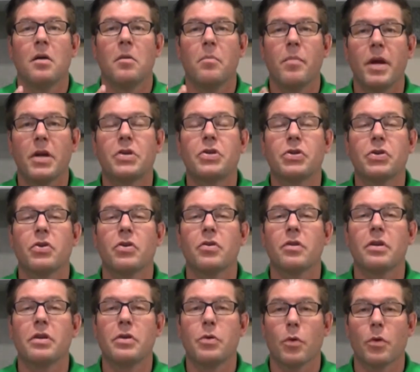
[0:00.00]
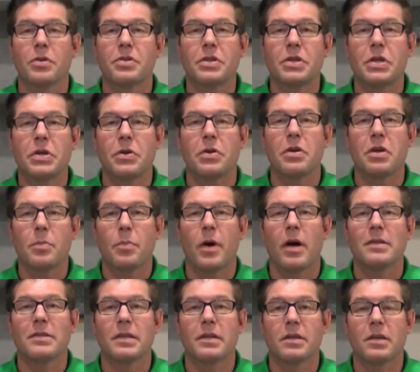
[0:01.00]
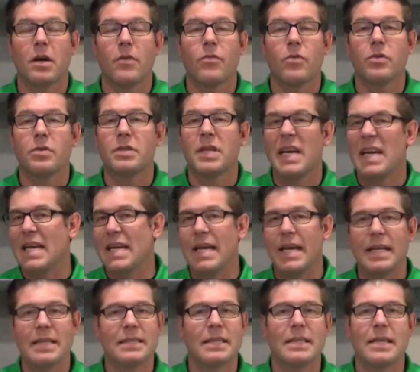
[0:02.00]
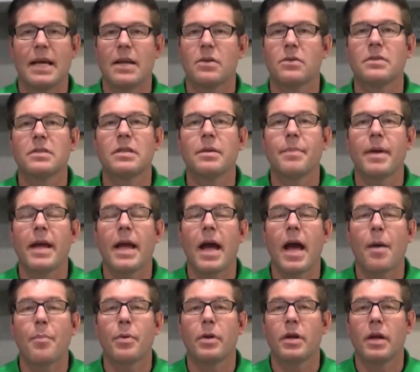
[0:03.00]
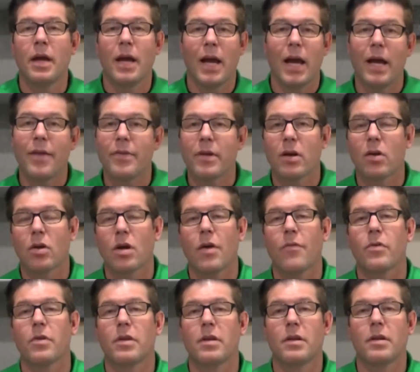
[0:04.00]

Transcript: Make sure that your security deposit covers incidentals that may happen, and that'll cover the